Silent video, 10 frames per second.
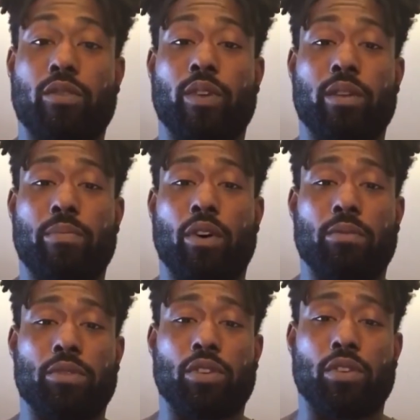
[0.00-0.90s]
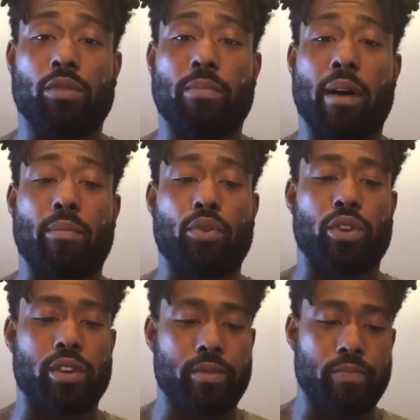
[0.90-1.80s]
I wanted to read a poem to you
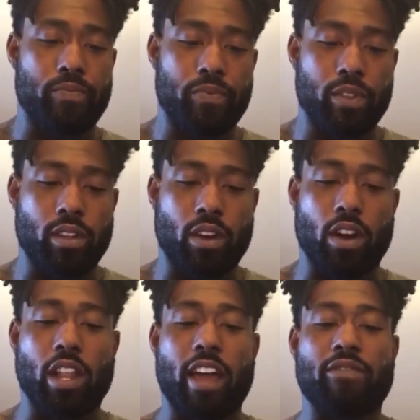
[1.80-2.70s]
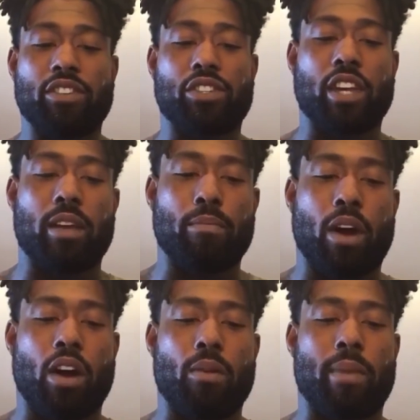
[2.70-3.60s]
by Buddha. Our life is
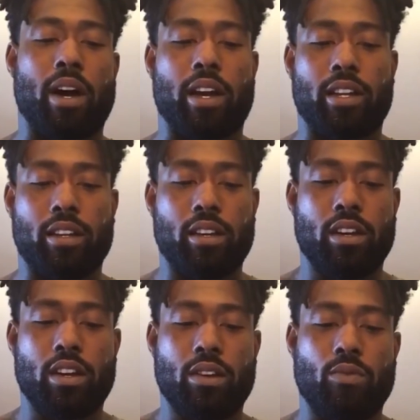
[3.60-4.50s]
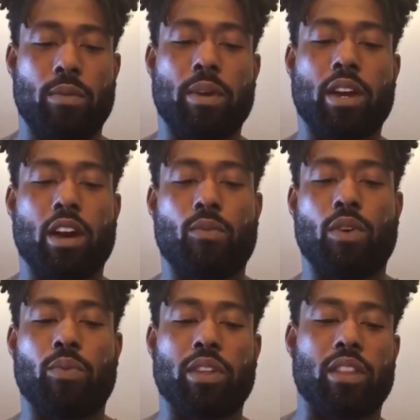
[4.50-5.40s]
shaped by our mind. We
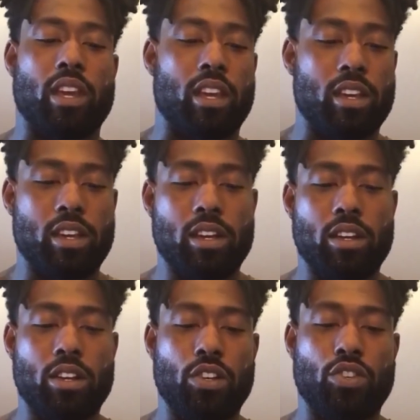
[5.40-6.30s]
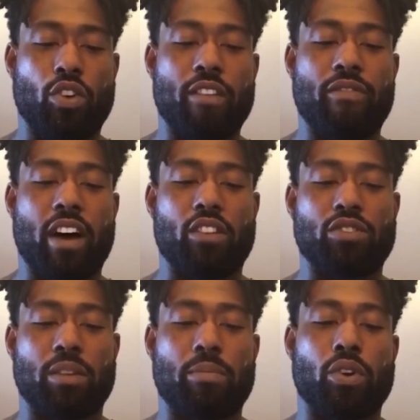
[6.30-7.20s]
become what we think.
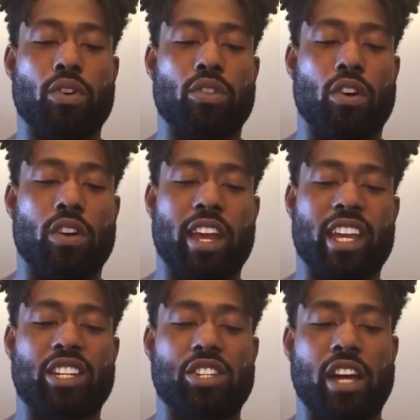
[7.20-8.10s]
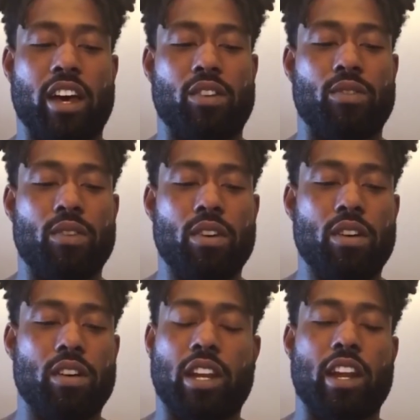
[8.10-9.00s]
Joy follows a pure thought like a
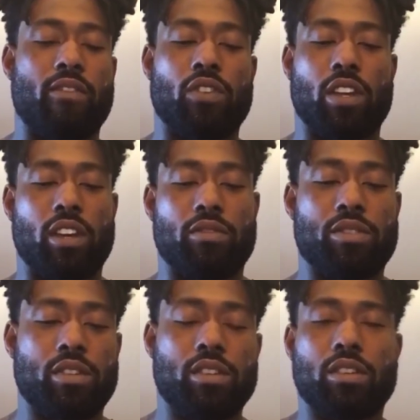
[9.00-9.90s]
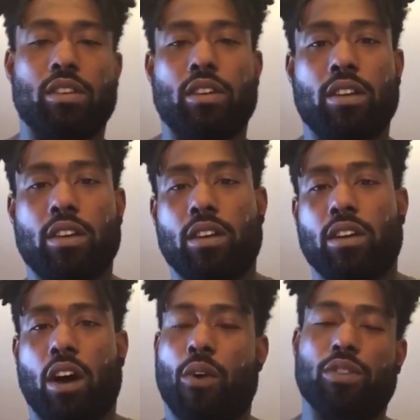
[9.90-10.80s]
shadow that never leaves.
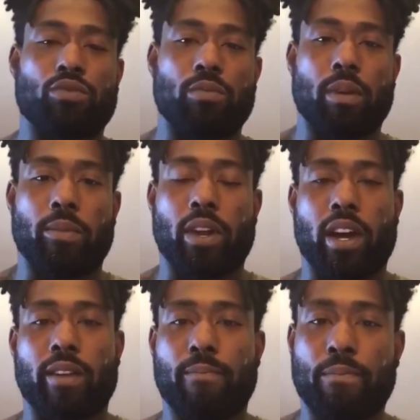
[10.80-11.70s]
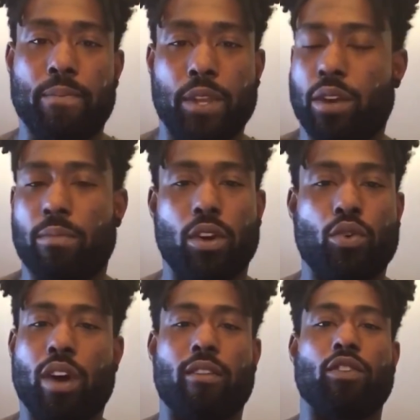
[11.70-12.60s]
Always remember that.
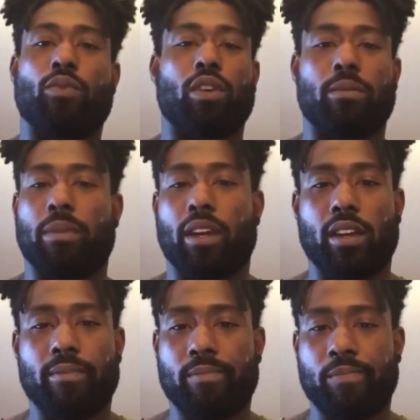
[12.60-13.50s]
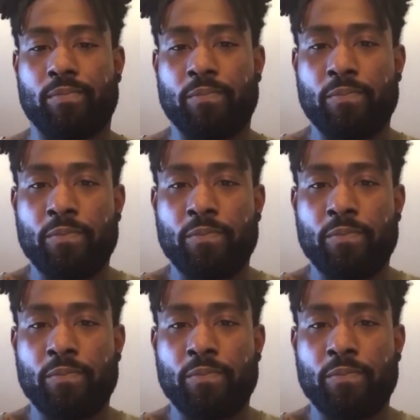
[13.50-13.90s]
You can be whoever you want to be.